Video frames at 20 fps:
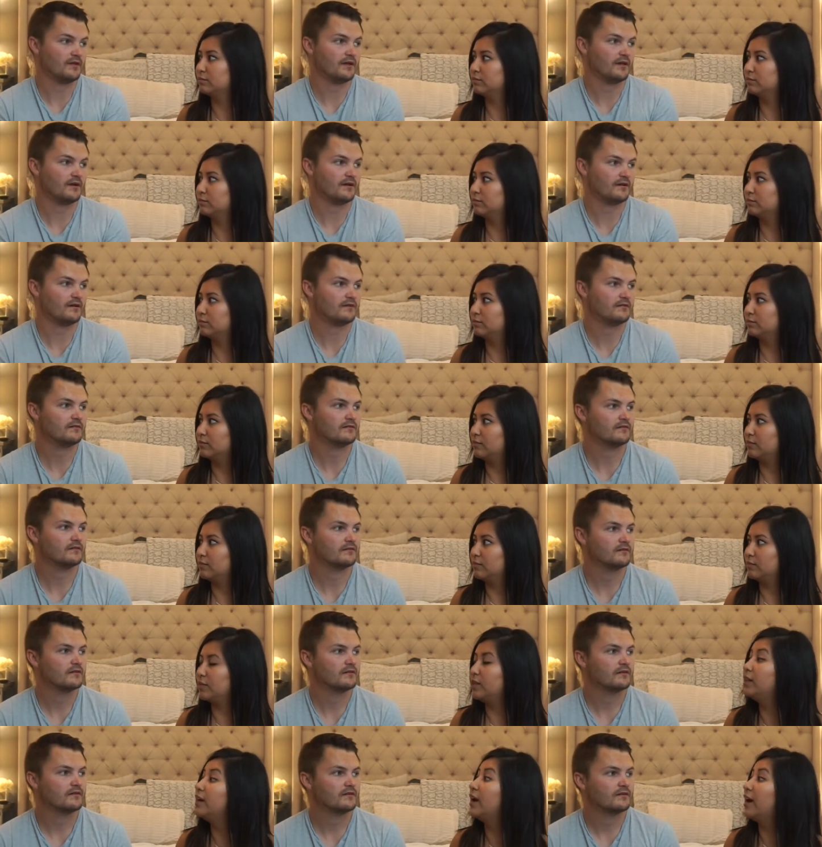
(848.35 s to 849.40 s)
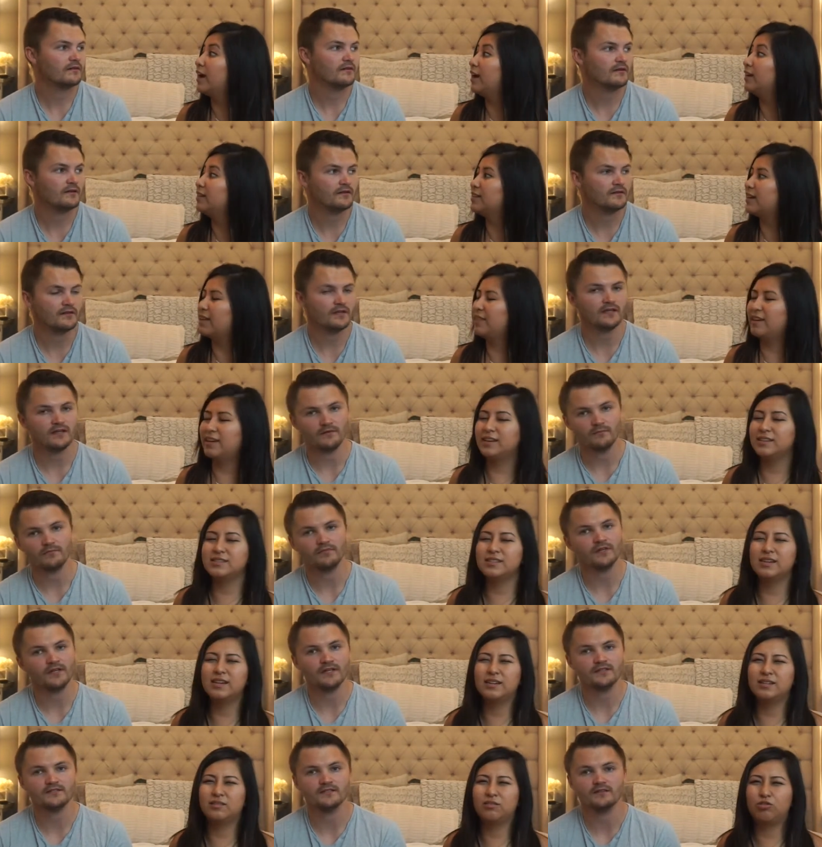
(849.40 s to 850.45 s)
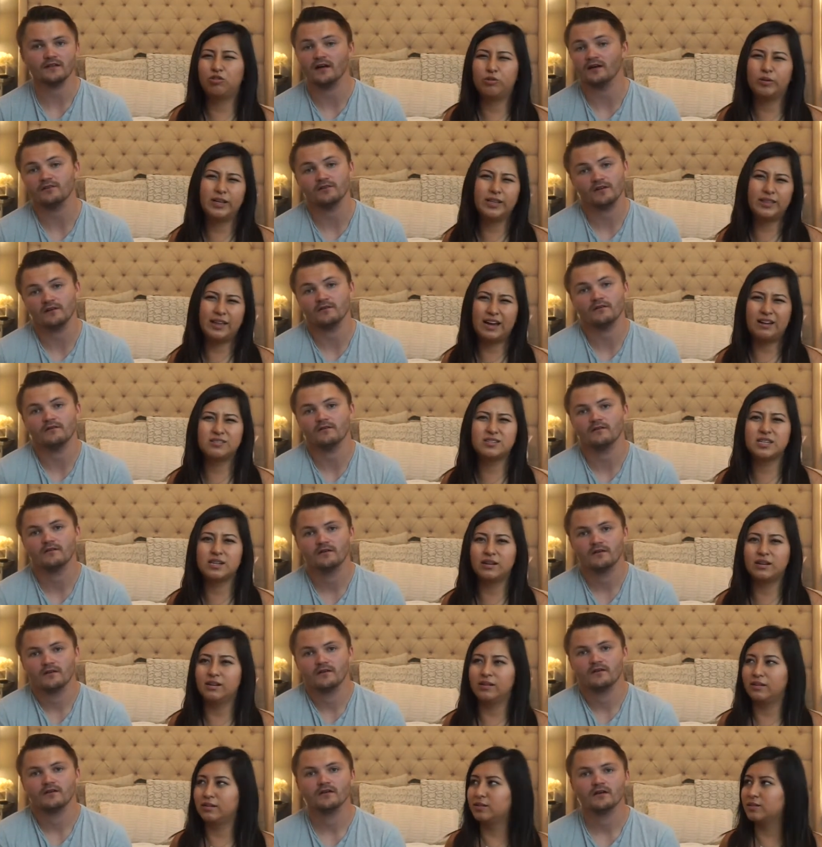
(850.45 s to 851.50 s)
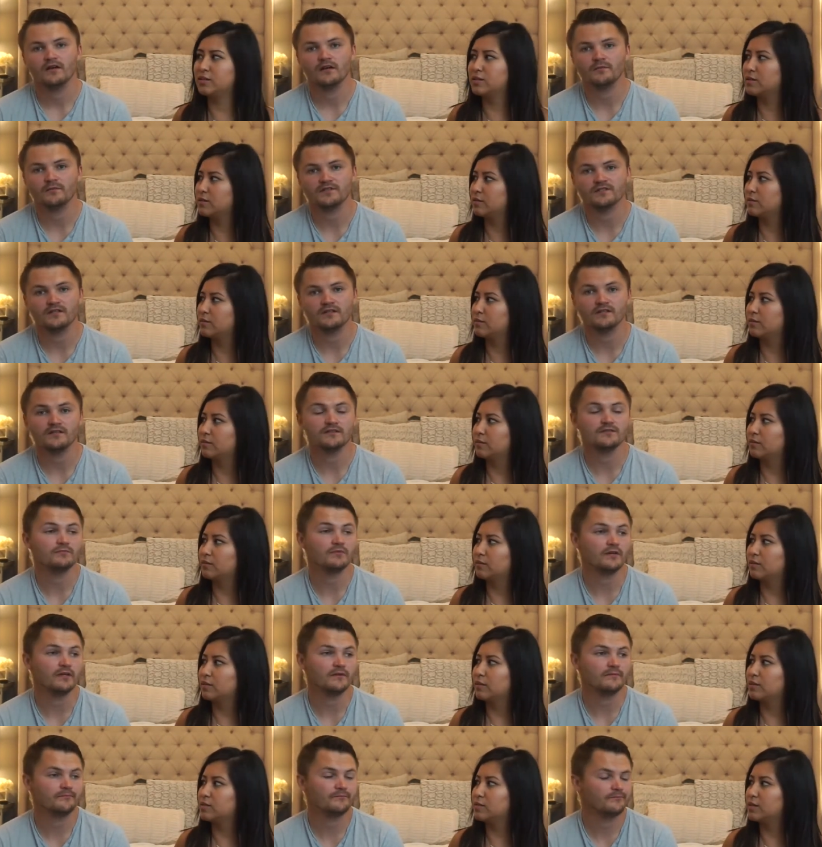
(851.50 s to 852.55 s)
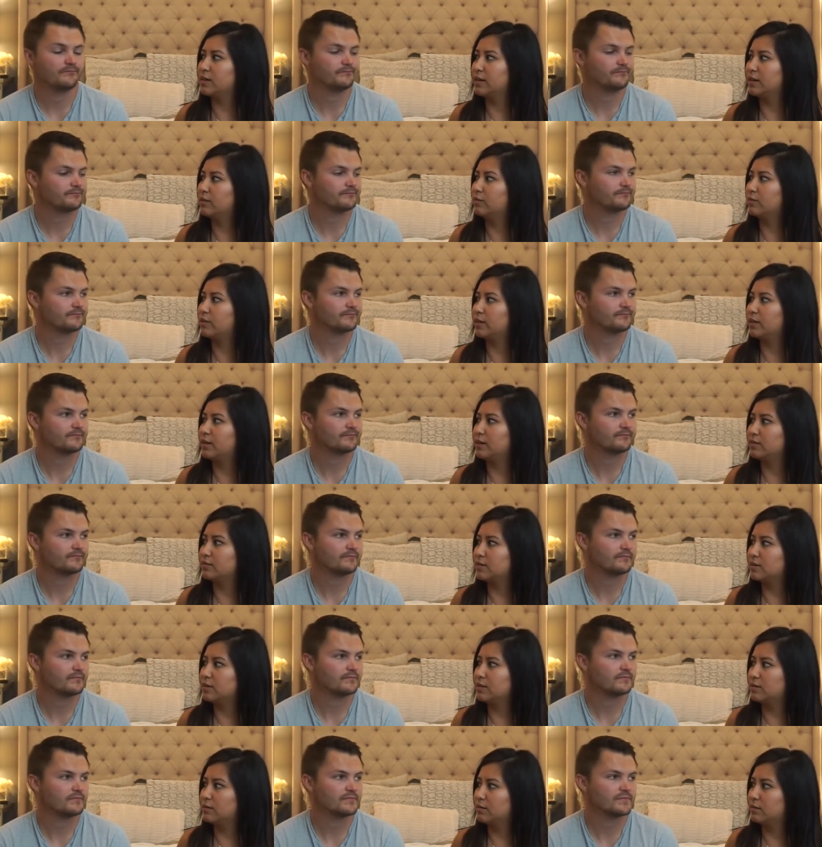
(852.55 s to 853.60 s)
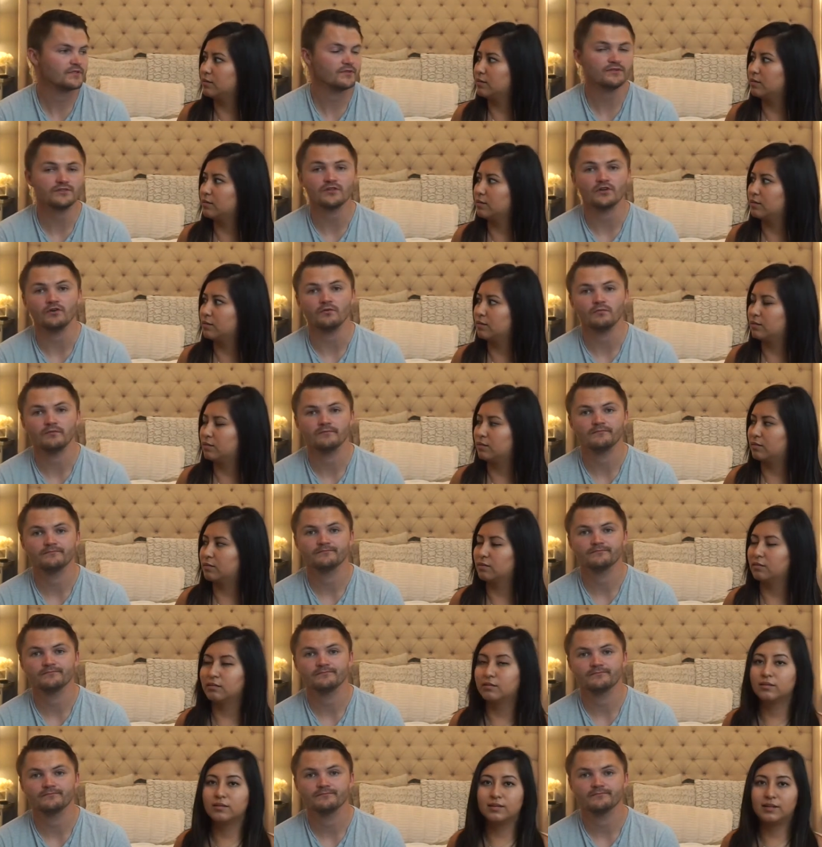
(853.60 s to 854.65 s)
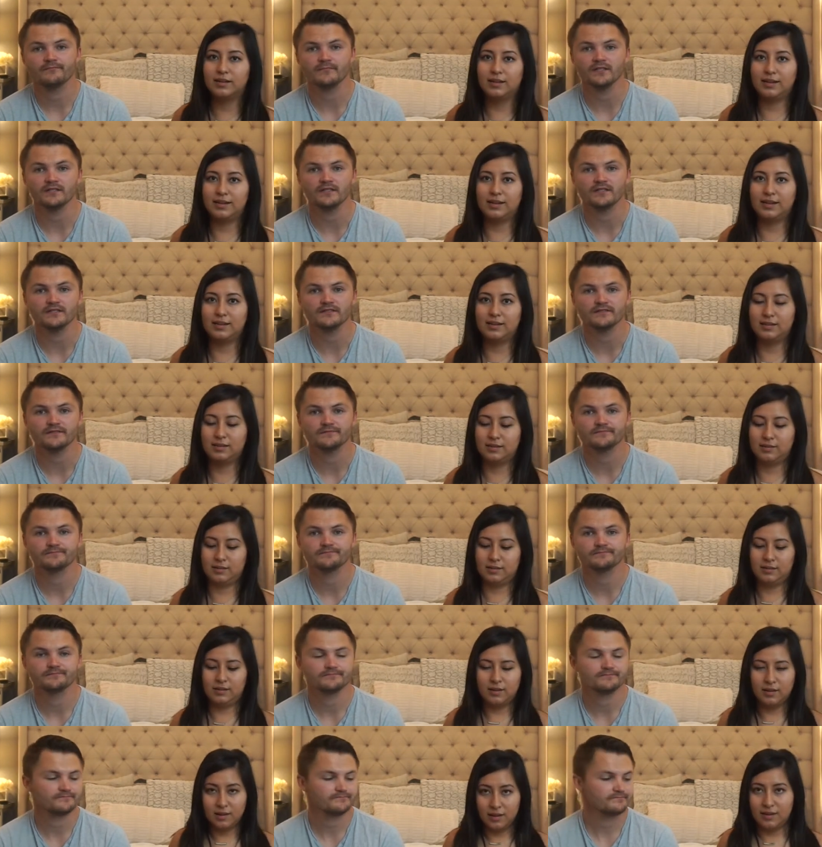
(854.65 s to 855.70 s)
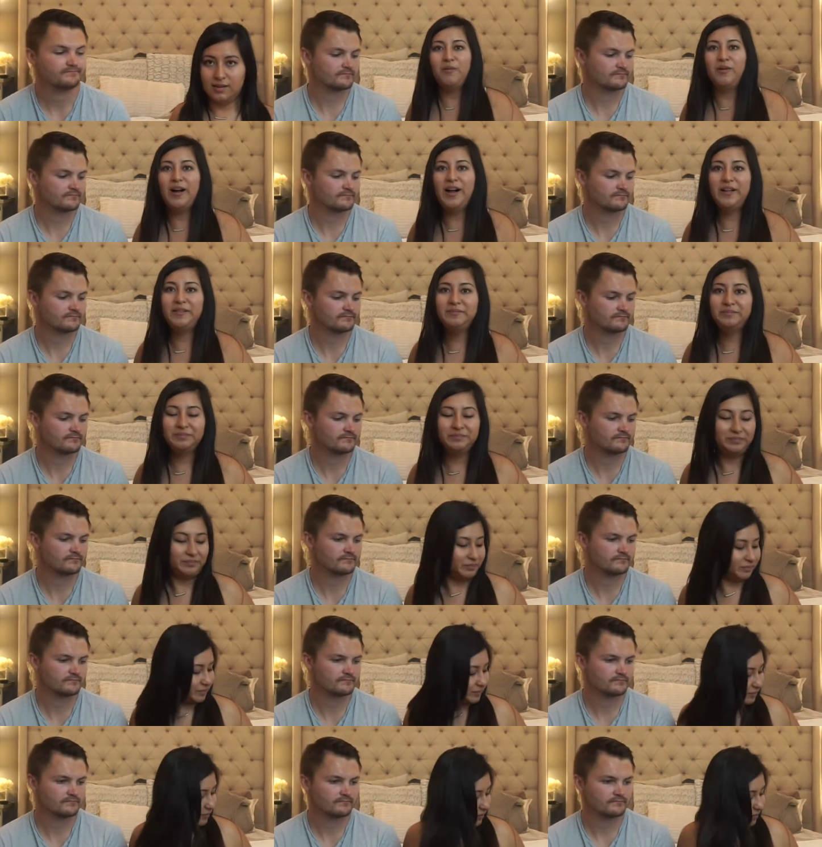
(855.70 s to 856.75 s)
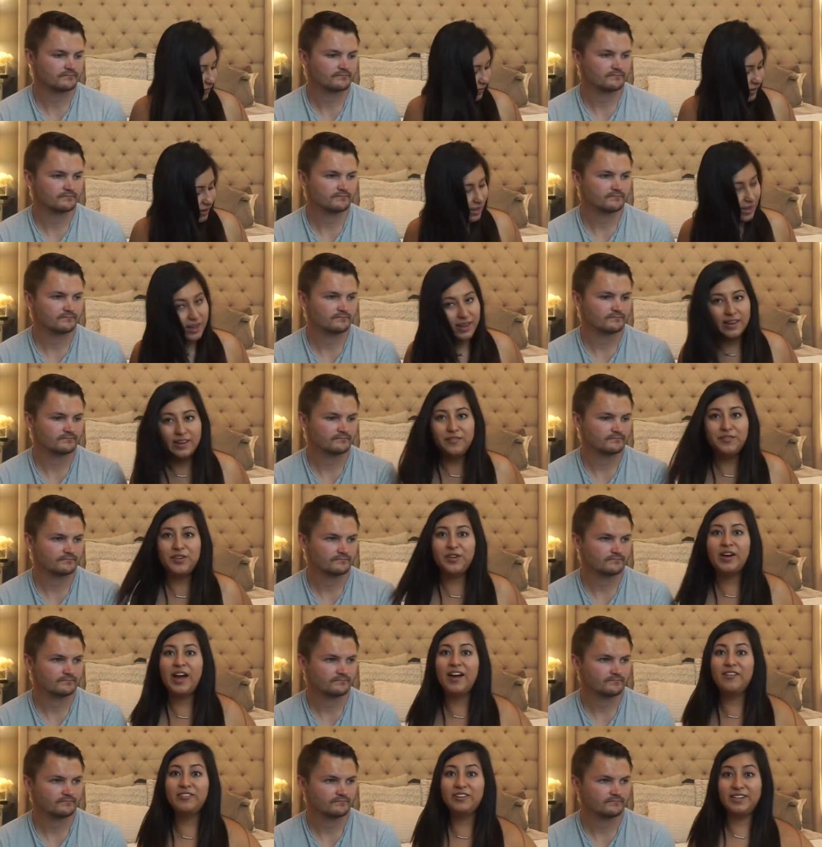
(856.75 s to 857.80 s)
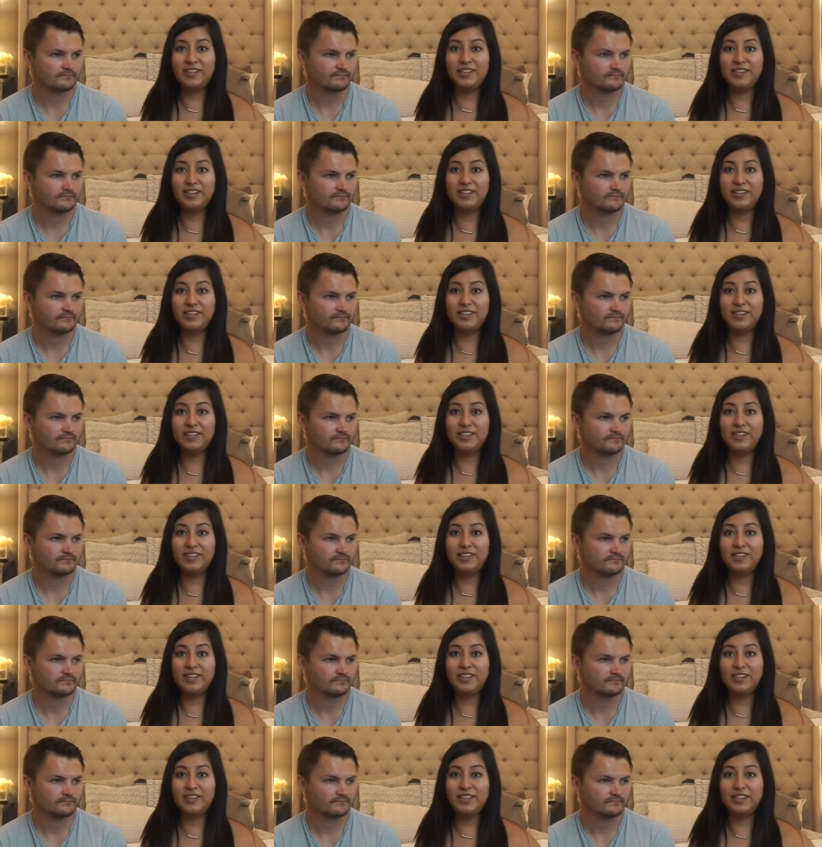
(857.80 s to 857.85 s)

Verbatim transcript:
Speaker 1: there.
Speaker 2: Yeah, I, I think it's like it. three thousand dollars. How much
Speaker 1: that is, but it's
Speaker 2: like three thousand.
Speaker 1: So there's hope. Yes.
Speaker 2: Well, if you have